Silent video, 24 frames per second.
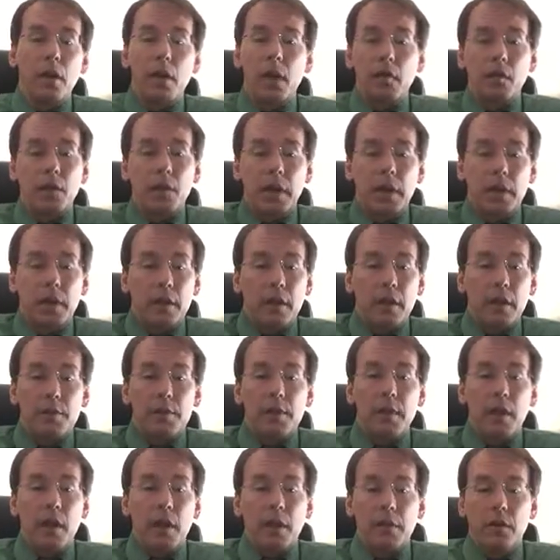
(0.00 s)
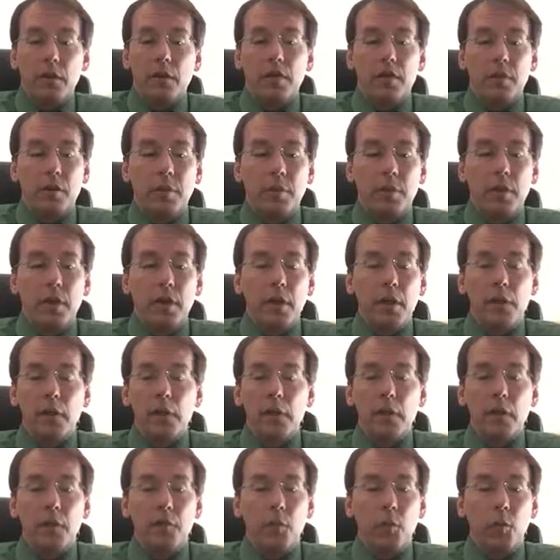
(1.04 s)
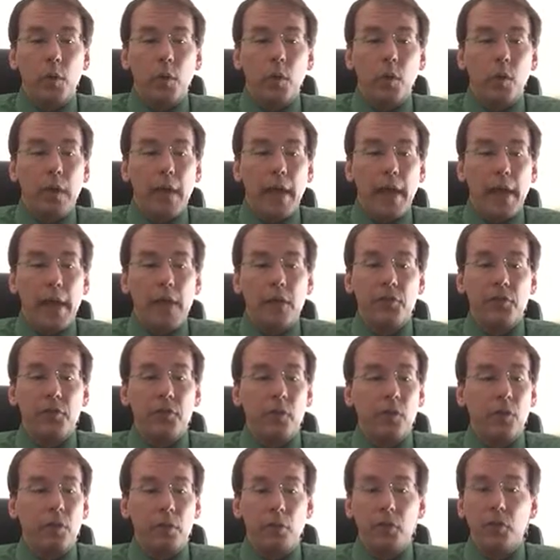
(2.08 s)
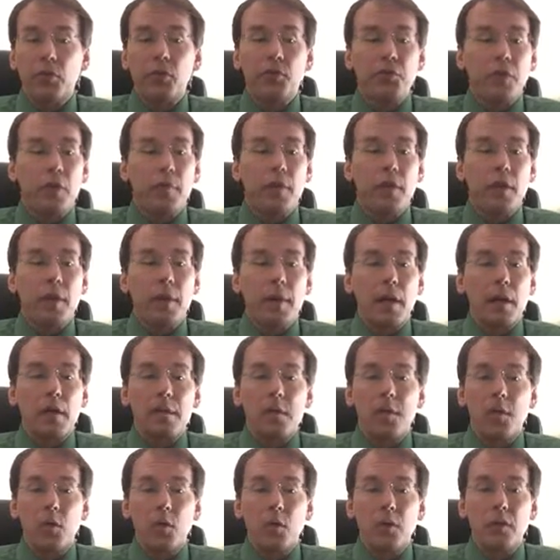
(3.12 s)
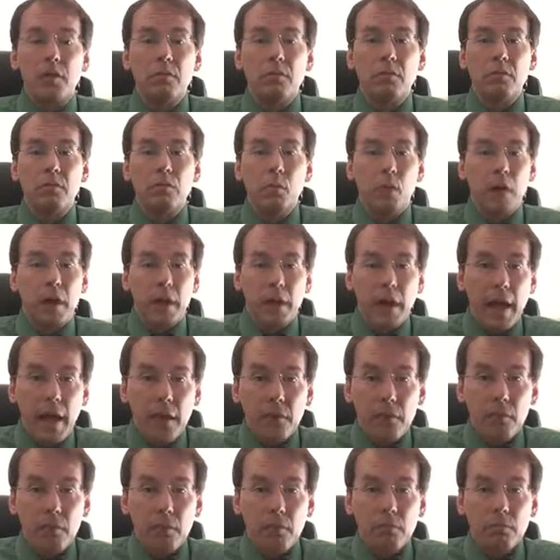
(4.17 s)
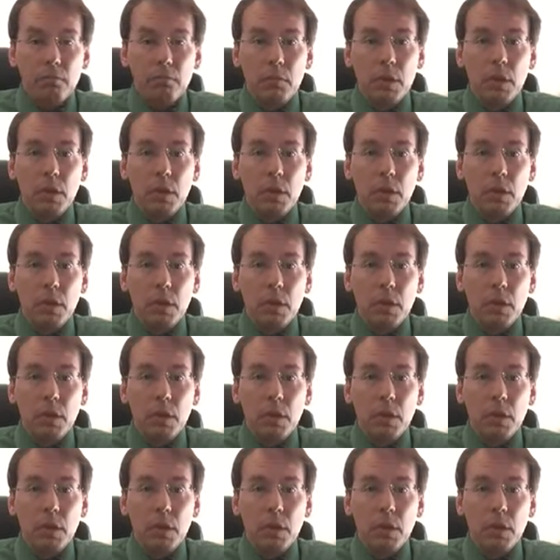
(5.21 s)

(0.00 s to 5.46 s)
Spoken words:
And really it comes down to simply, if we want to ask or learn something about someone, why not ask them?